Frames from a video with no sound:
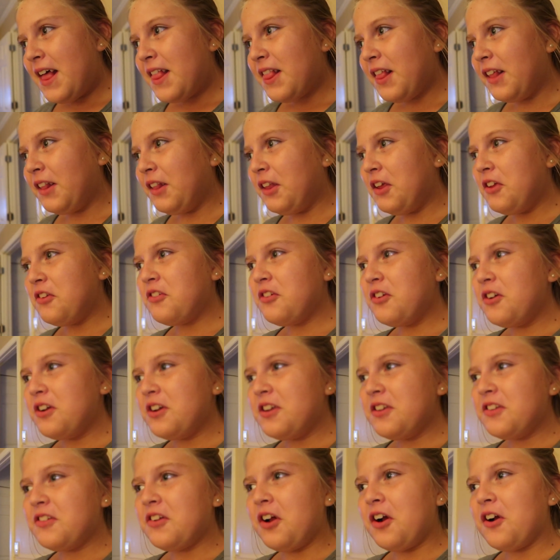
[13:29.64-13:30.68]
the
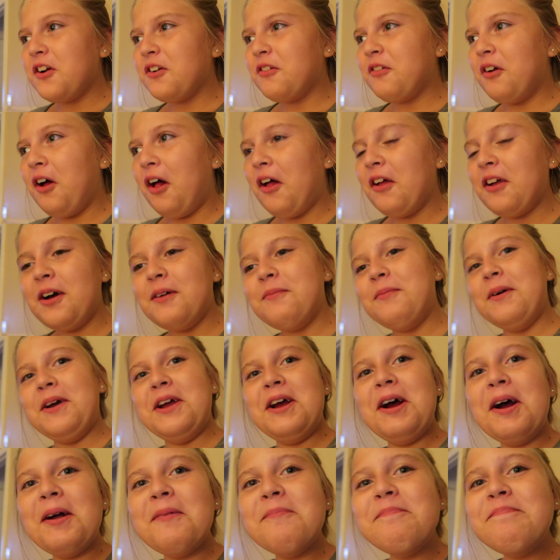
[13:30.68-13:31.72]
lizard started crawling up
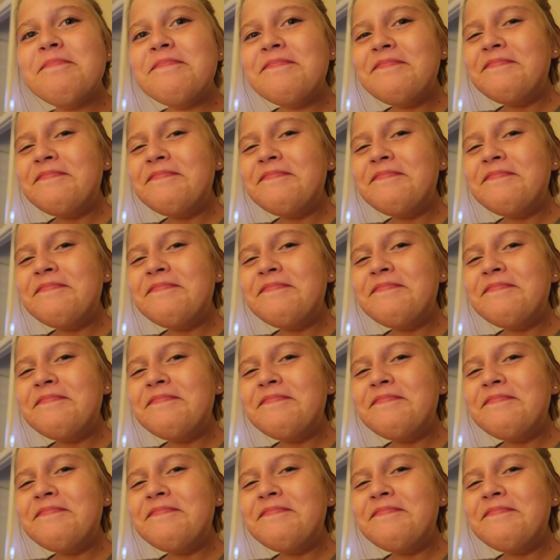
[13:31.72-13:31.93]
my arm,